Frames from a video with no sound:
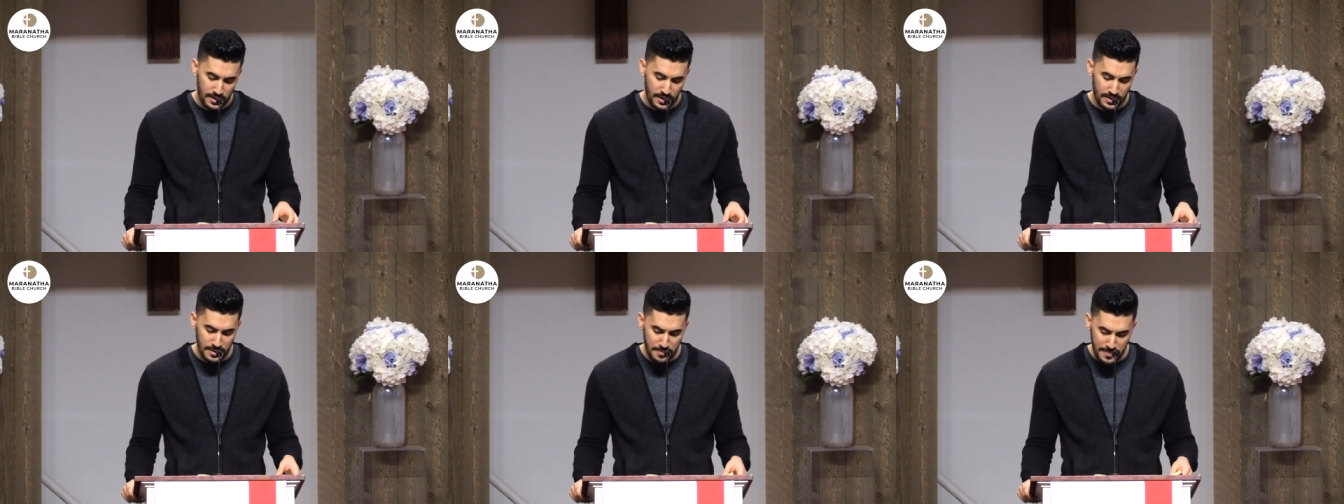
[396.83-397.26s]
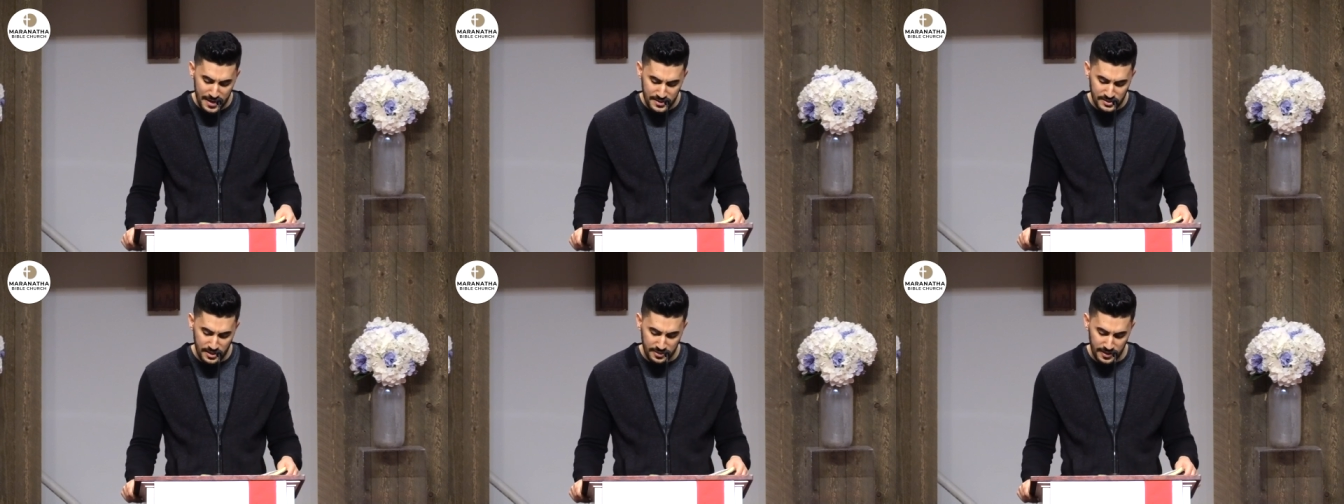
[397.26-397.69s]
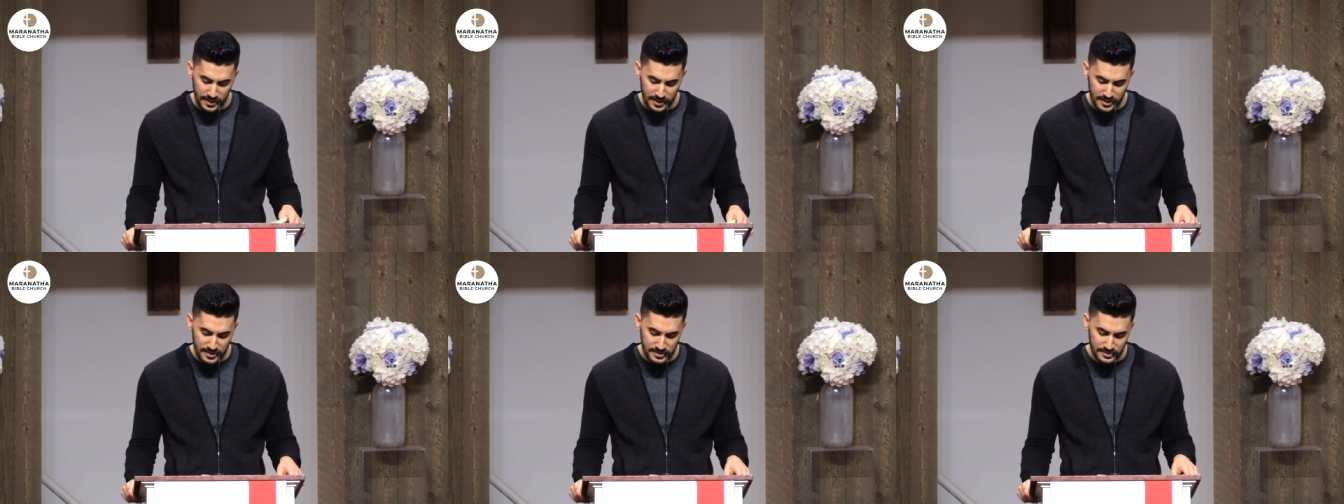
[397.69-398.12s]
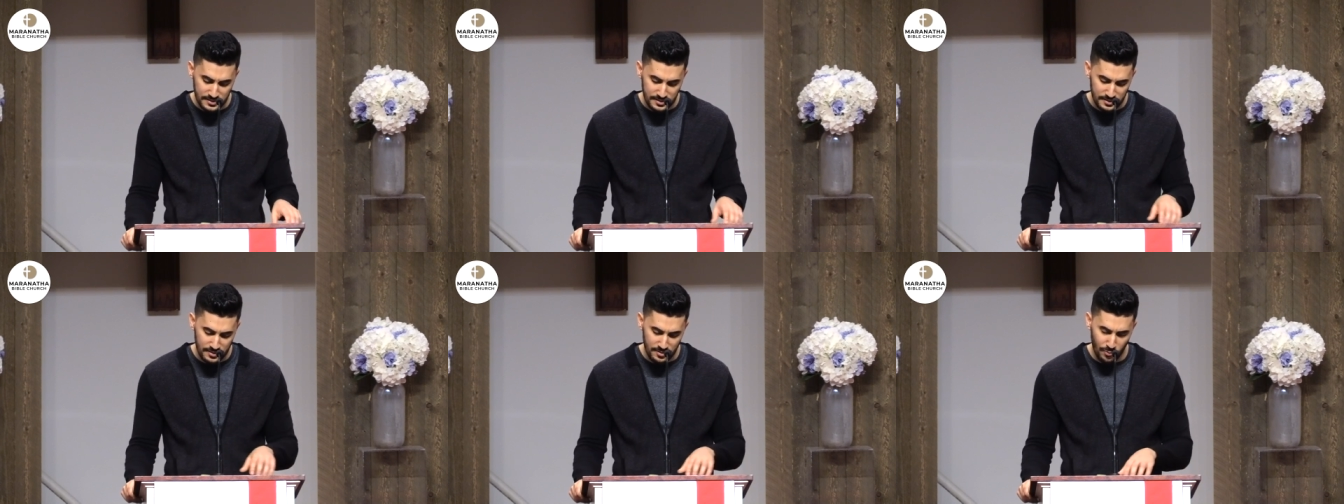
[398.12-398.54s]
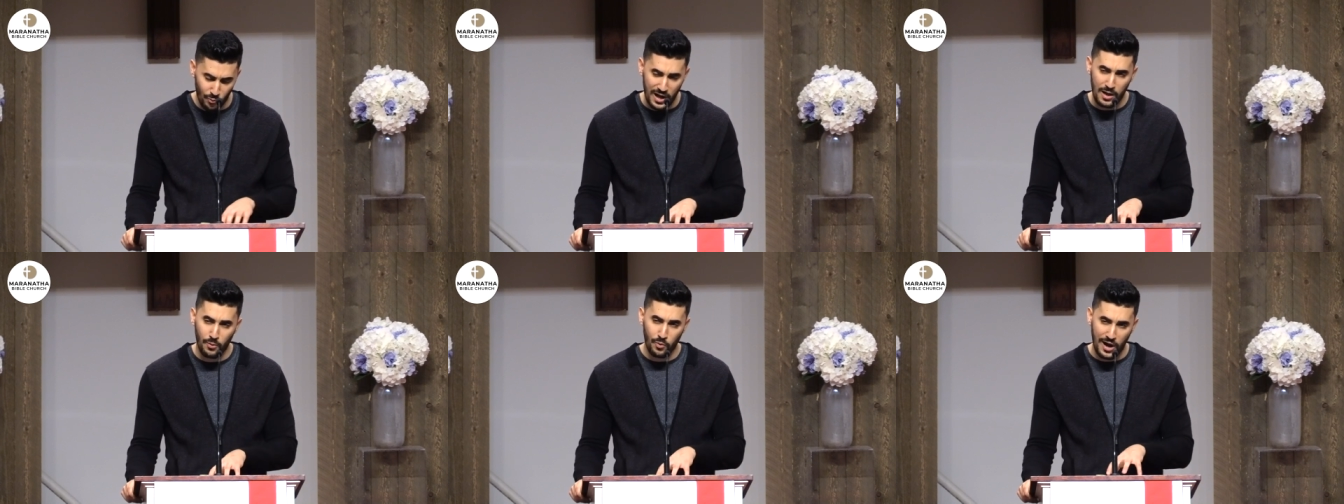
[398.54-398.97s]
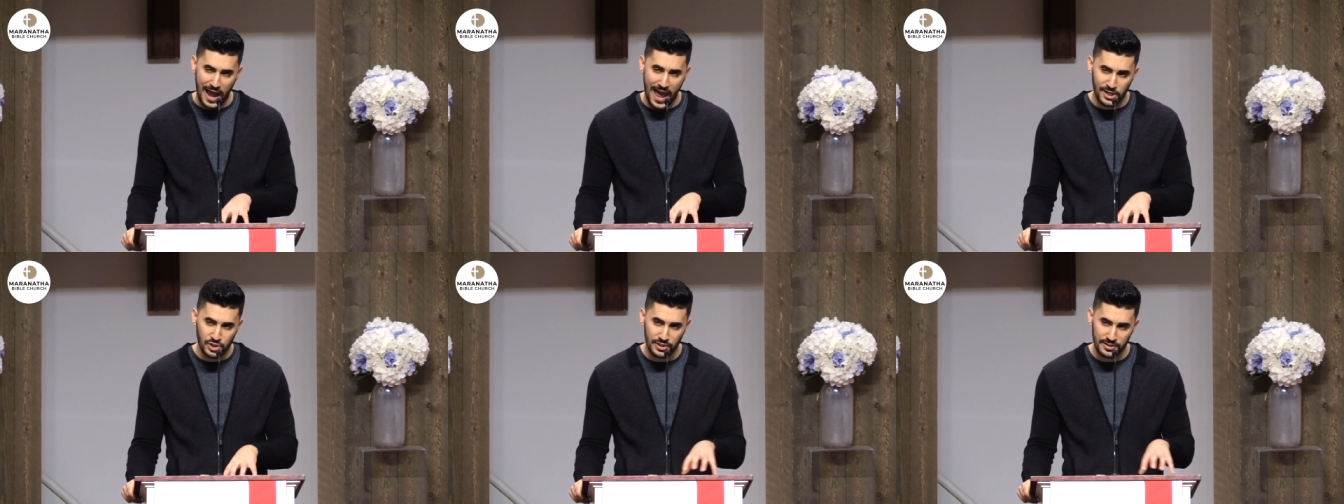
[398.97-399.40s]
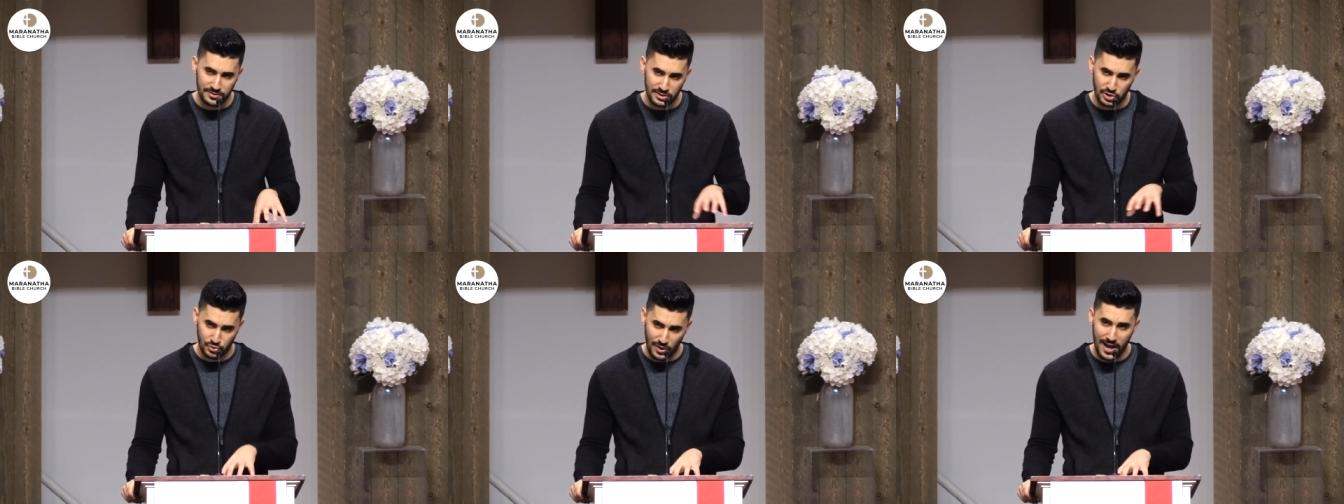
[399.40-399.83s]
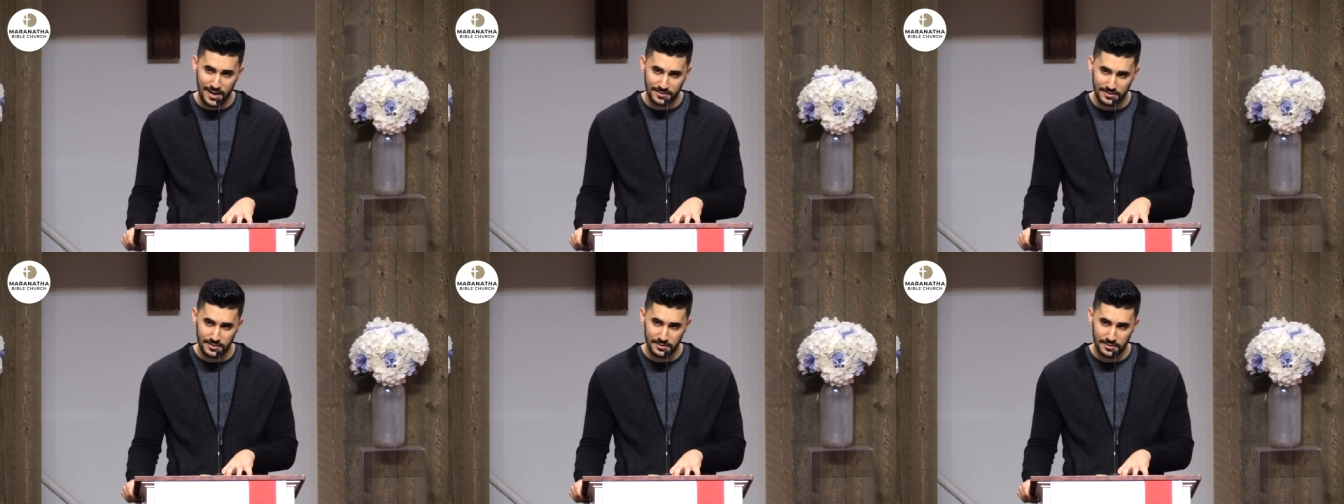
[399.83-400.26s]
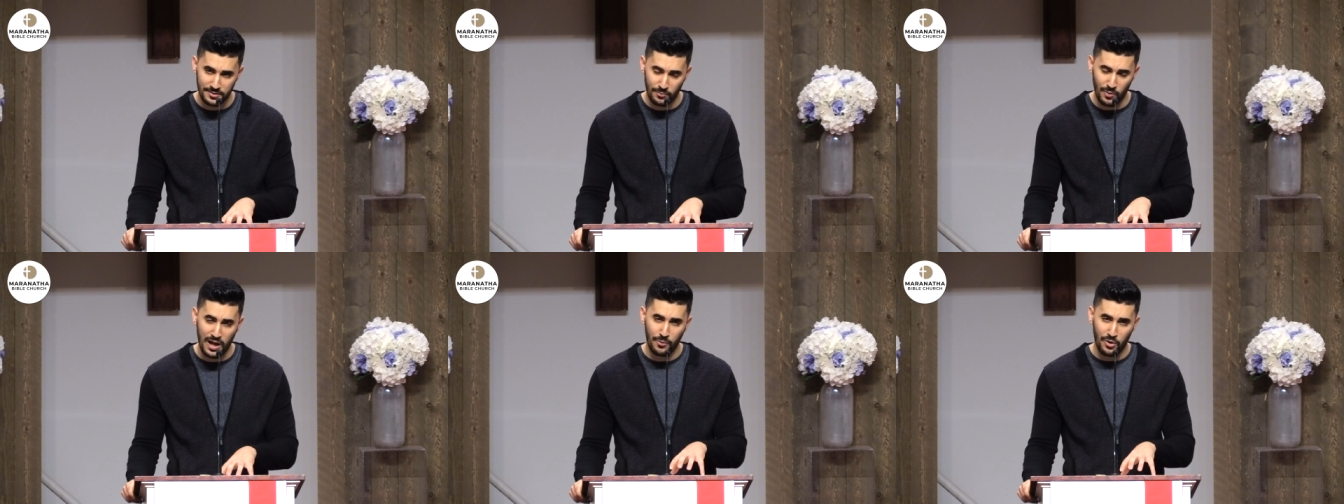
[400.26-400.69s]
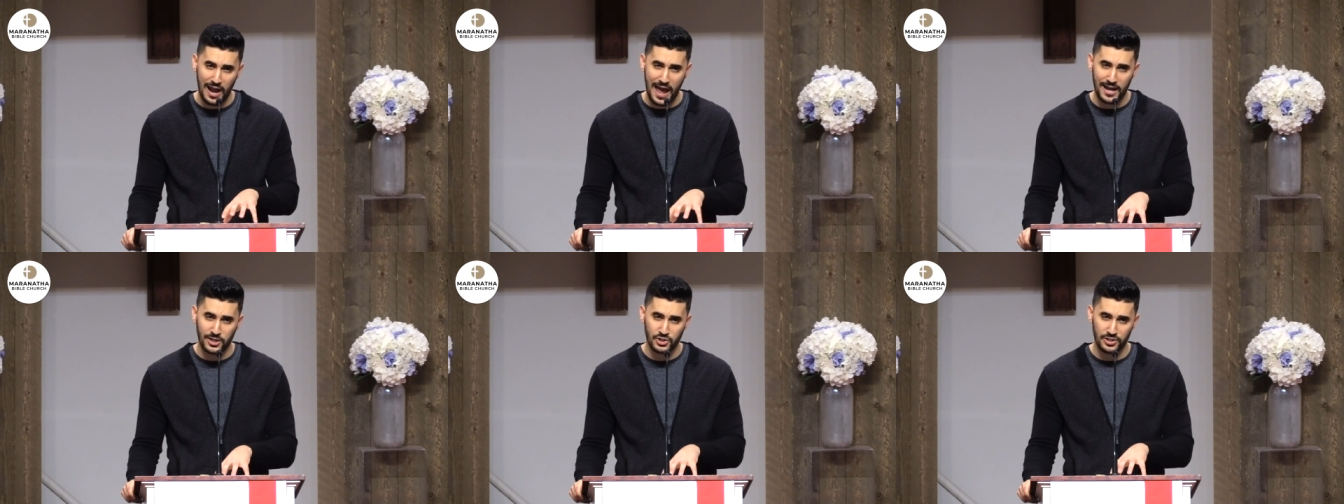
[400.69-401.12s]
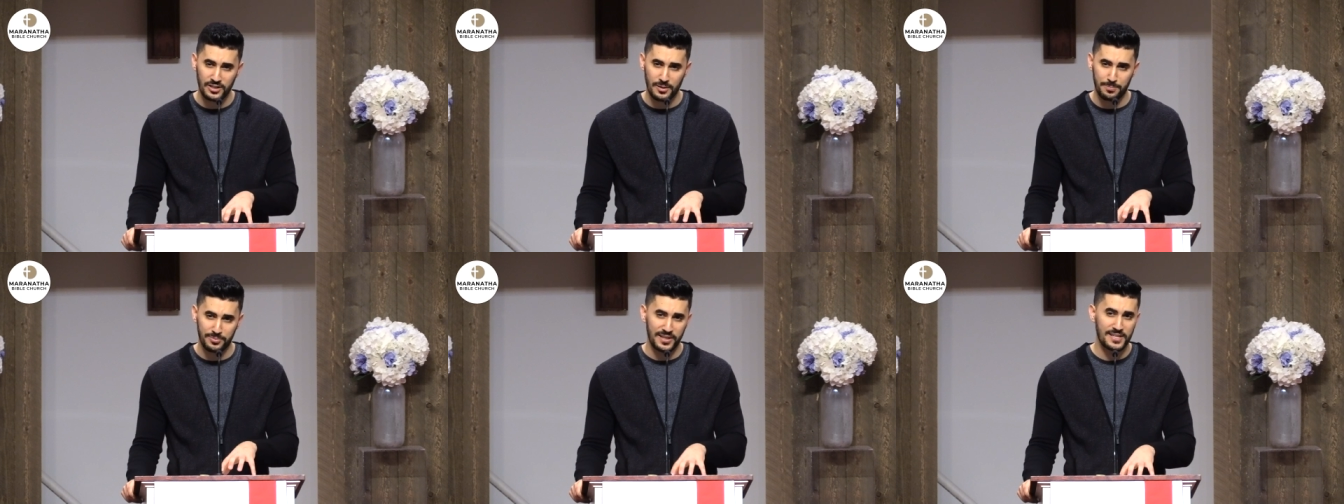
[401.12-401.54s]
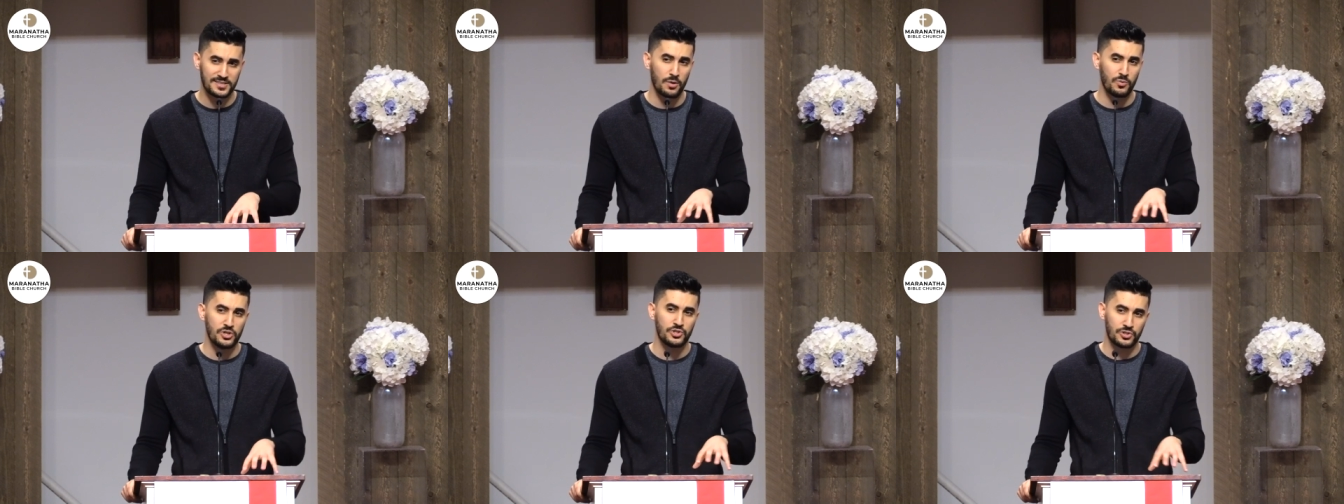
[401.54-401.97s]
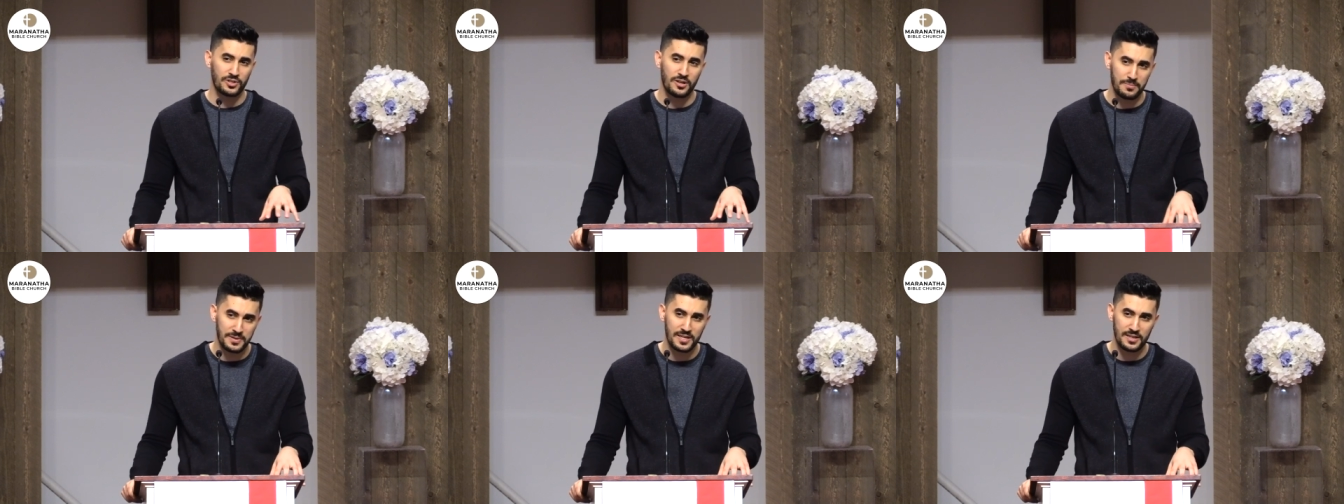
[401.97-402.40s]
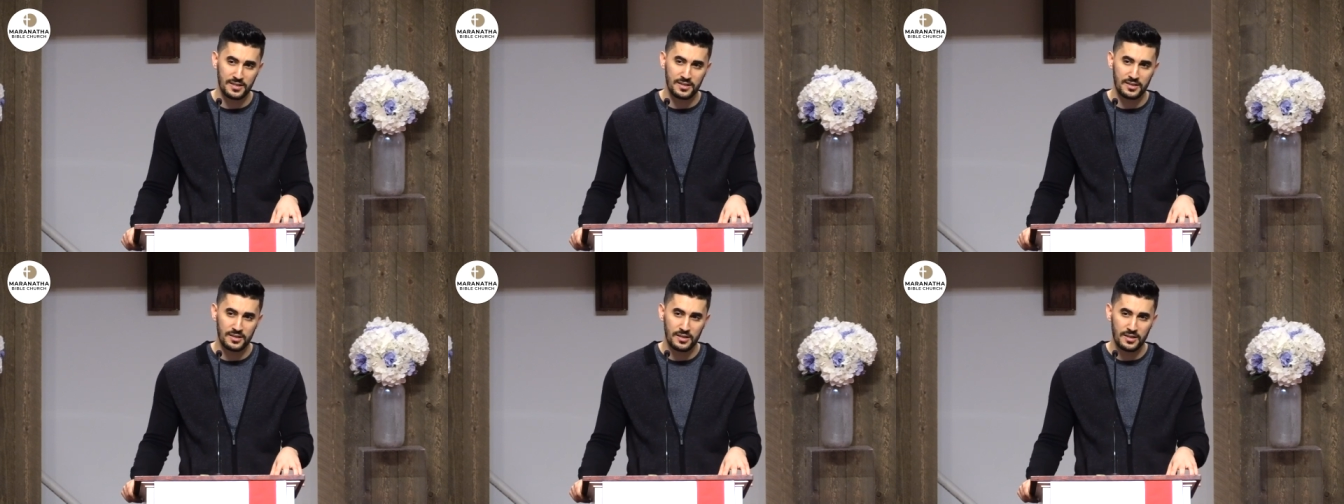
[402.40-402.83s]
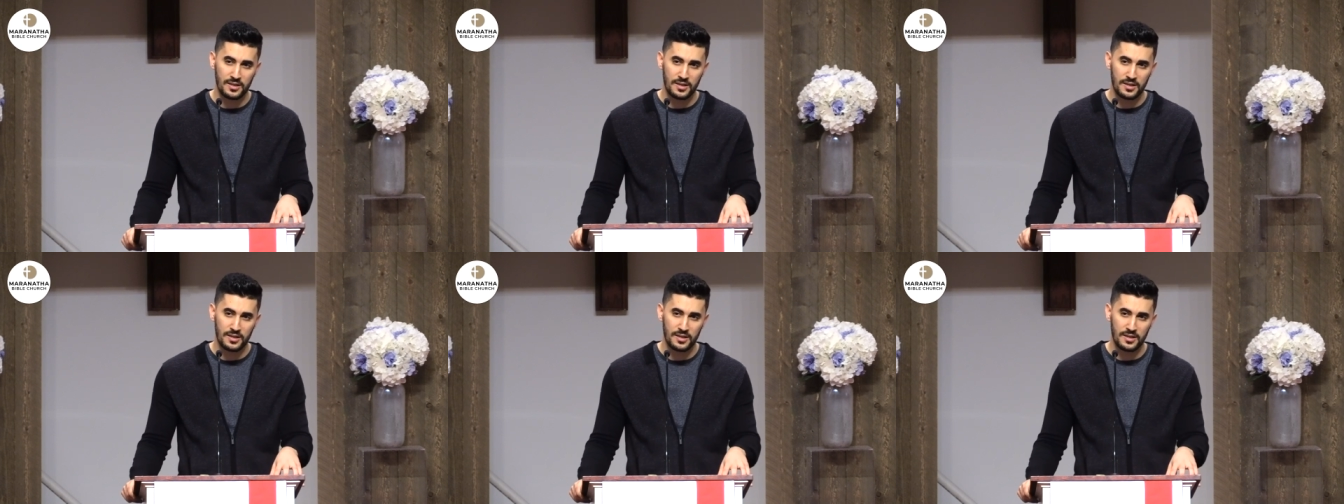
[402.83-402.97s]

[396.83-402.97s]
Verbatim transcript: And the amazing thing is, while we're actually distracted, while we're actually in a place that we shouldn't be,